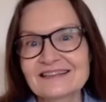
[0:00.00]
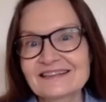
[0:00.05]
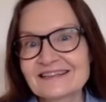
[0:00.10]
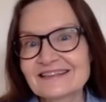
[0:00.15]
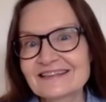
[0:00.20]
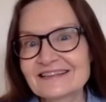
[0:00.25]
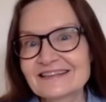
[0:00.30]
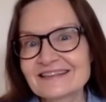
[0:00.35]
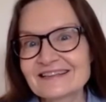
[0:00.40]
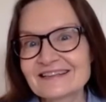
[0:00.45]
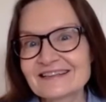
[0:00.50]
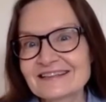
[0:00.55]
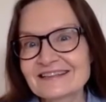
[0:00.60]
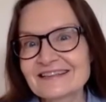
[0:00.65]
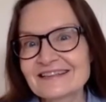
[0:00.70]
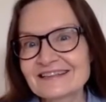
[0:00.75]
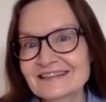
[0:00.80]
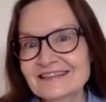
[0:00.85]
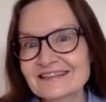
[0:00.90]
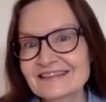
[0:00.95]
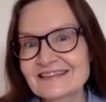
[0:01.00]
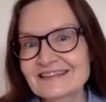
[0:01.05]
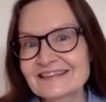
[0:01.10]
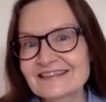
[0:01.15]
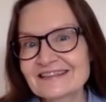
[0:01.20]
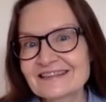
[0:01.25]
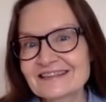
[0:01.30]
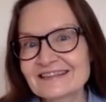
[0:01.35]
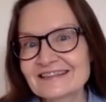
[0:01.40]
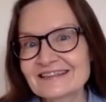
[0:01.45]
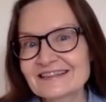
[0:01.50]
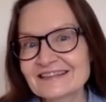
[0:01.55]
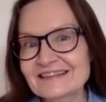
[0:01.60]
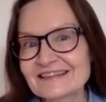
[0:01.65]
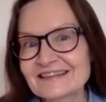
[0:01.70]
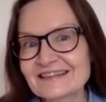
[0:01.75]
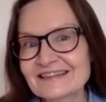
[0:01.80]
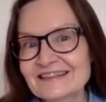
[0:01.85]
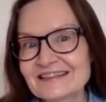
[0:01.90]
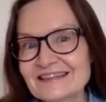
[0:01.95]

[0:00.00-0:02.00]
This person isn't speaking.